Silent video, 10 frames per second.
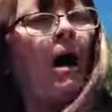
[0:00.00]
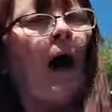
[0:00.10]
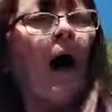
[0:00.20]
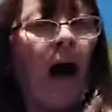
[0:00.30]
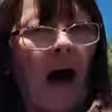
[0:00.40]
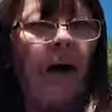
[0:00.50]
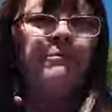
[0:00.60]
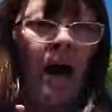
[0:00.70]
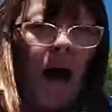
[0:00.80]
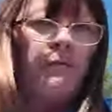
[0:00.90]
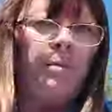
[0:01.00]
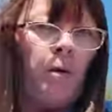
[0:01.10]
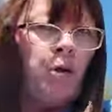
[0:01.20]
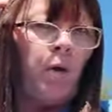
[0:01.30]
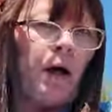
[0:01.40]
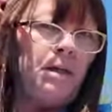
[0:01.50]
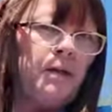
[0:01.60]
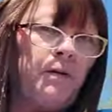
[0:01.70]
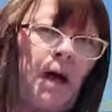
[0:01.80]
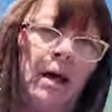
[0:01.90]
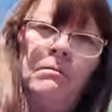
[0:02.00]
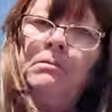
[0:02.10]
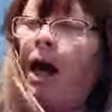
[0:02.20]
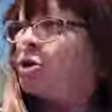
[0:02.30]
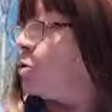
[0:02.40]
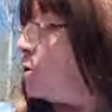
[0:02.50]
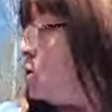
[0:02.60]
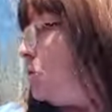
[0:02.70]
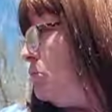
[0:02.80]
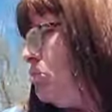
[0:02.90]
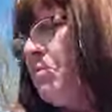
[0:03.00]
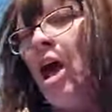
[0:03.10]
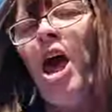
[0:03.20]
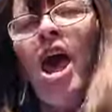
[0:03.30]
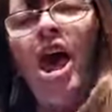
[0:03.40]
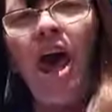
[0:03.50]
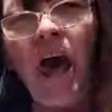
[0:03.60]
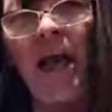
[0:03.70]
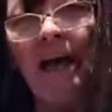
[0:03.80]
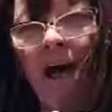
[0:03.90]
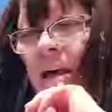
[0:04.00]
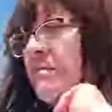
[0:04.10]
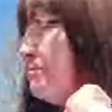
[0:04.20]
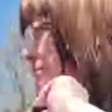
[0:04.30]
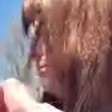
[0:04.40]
I report your ass every day. I sure do. Every day.